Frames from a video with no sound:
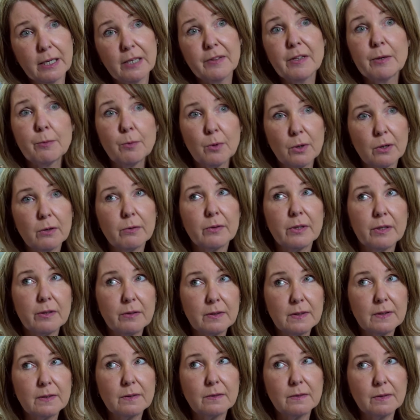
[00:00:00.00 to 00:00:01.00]
And there were
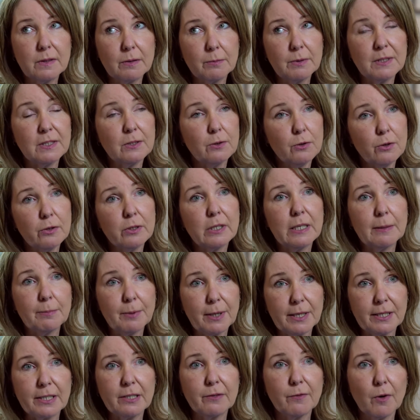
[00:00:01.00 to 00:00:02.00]
certainly
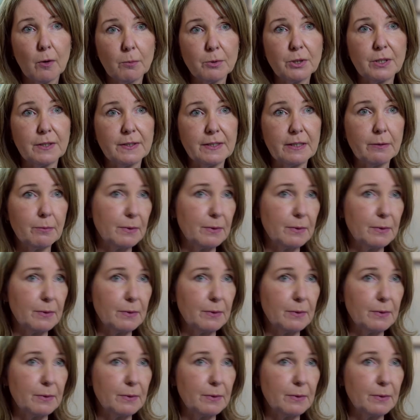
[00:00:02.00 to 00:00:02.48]
plenty of options.